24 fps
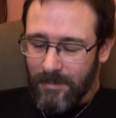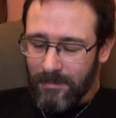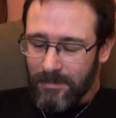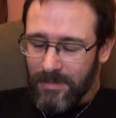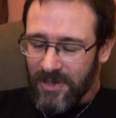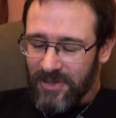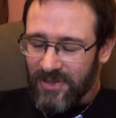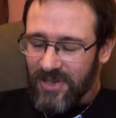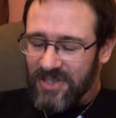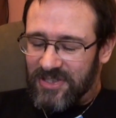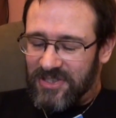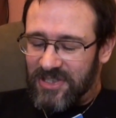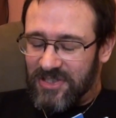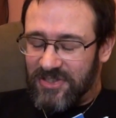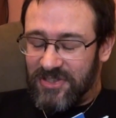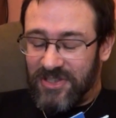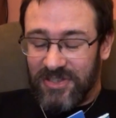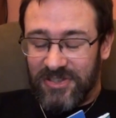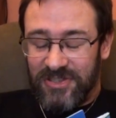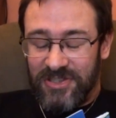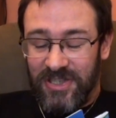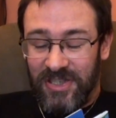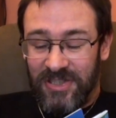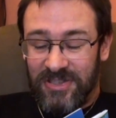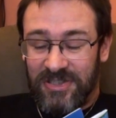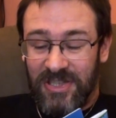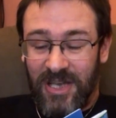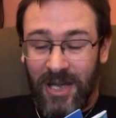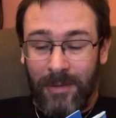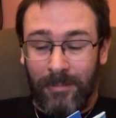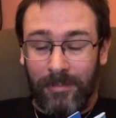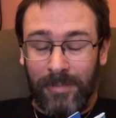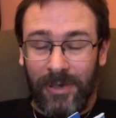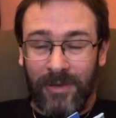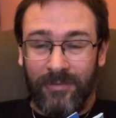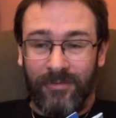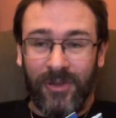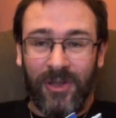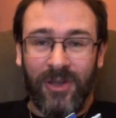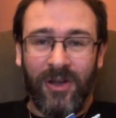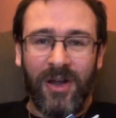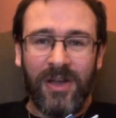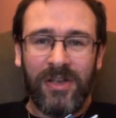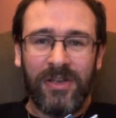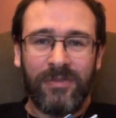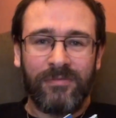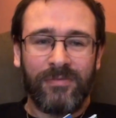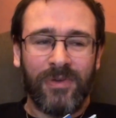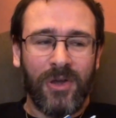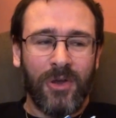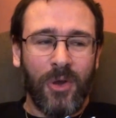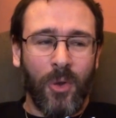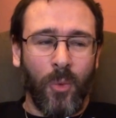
But this is just an example of the kind of